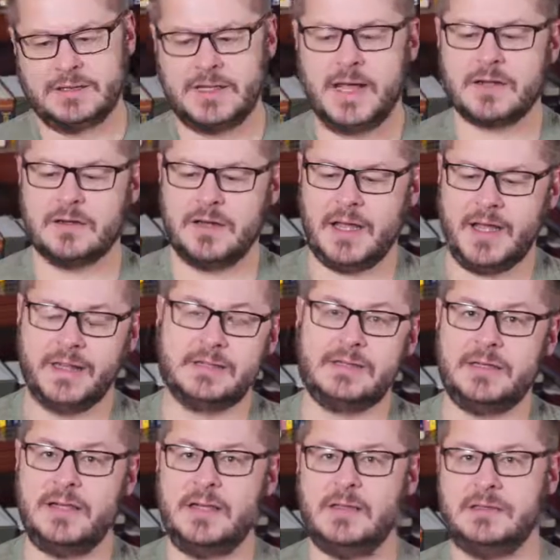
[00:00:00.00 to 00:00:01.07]
Zakir Naik
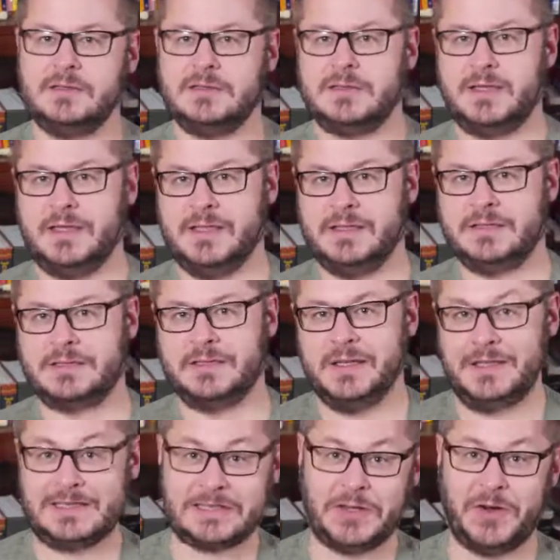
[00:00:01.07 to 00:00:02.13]
tells his
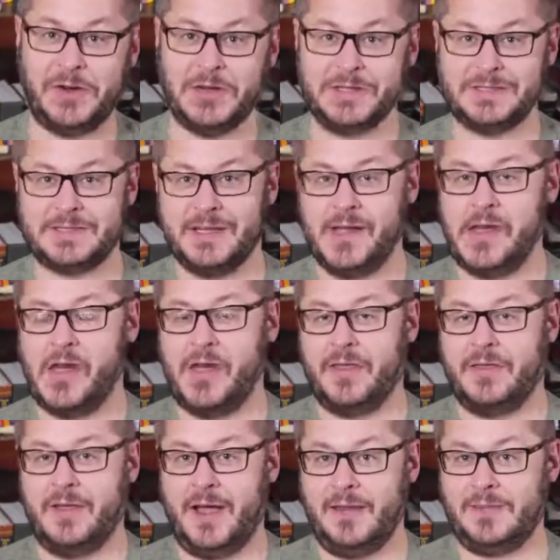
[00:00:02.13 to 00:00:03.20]
listeners
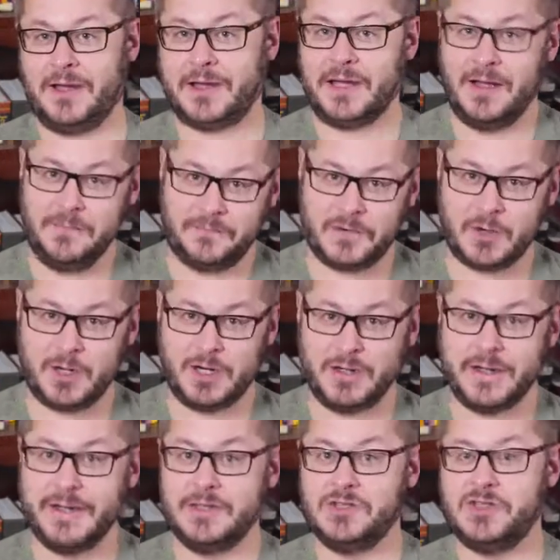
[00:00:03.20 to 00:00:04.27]
that the
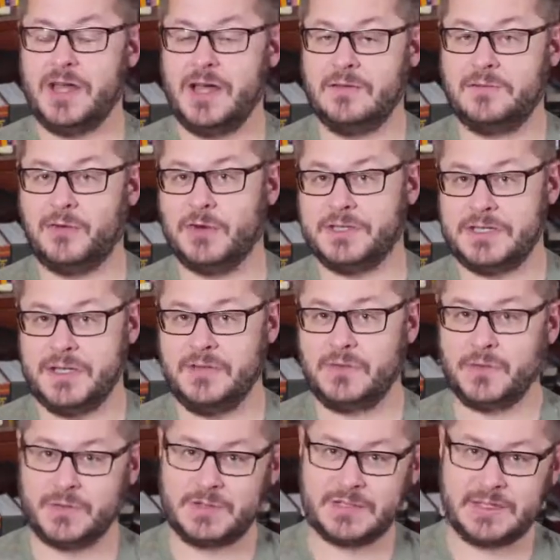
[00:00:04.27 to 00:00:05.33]
Comforter in John 14
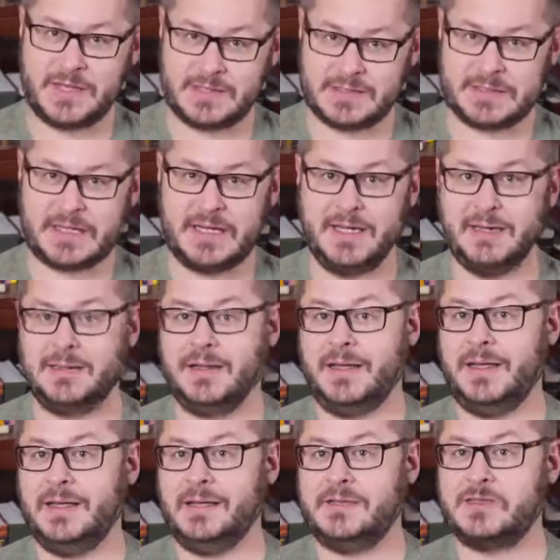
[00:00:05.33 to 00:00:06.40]
through 16
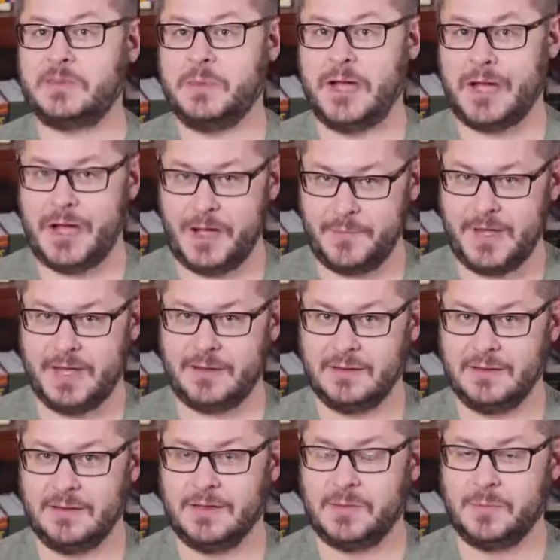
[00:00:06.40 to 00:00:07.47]
is Muhammad.
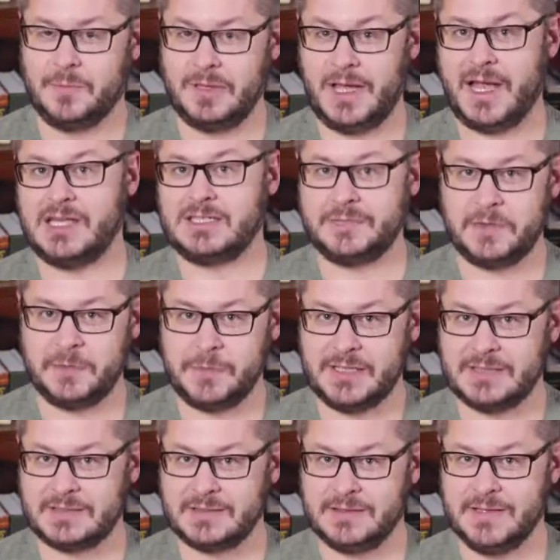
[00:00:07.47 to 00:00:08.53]

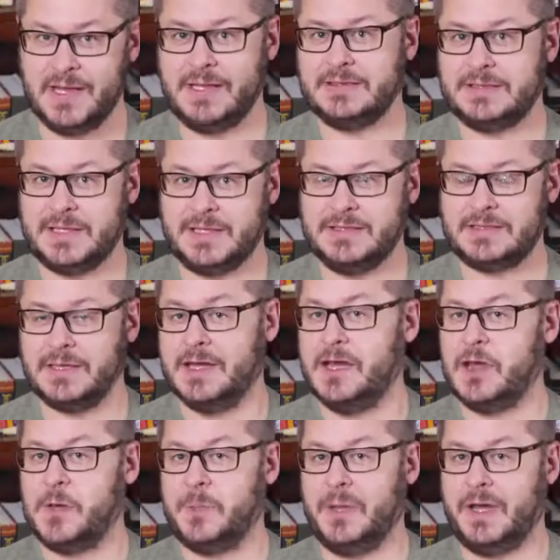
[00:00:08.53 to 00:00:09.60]
Blasphemous nonsense,
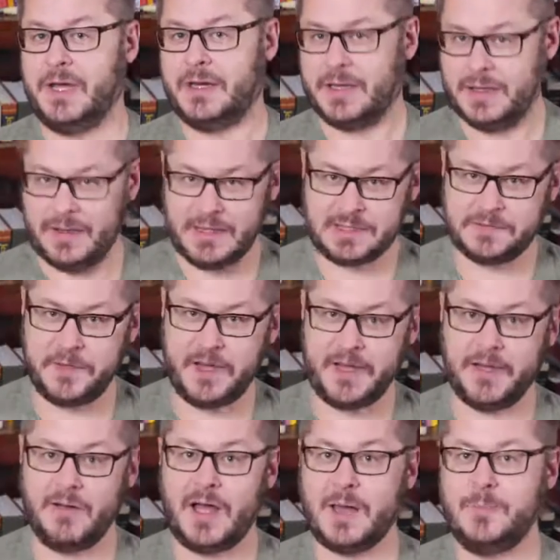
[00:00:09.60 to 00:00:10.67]
but in this
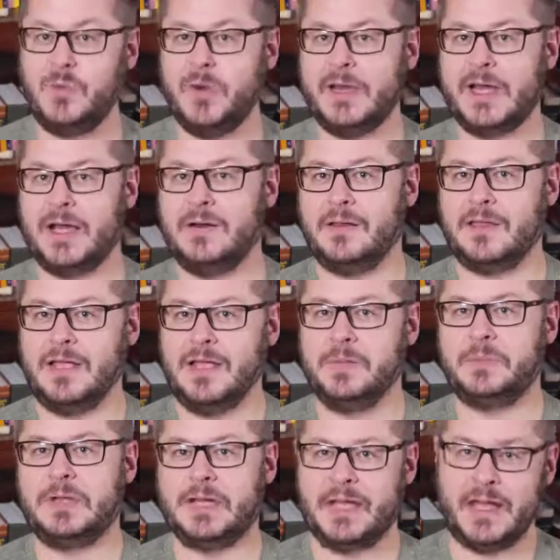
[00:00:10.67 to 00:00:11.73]
video I point out the
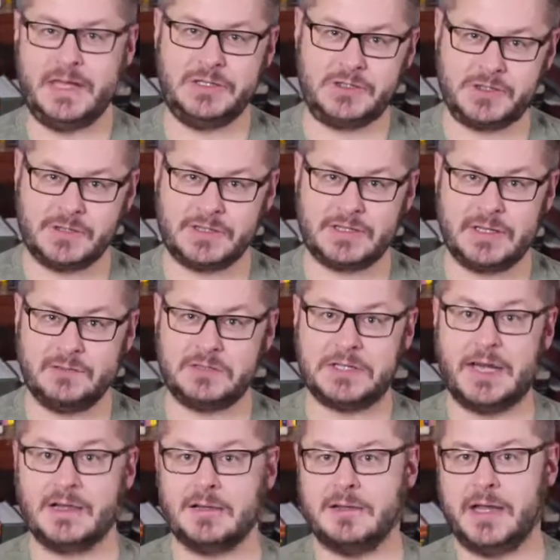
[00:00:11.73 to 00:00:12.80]
implications of
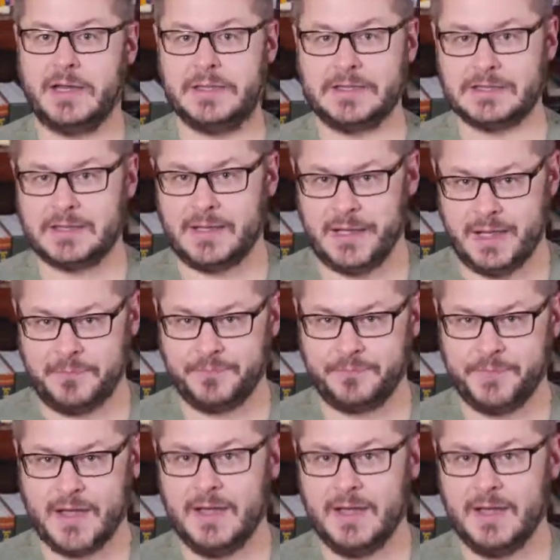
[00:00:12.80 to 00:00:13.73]
Zakir Naik's claim.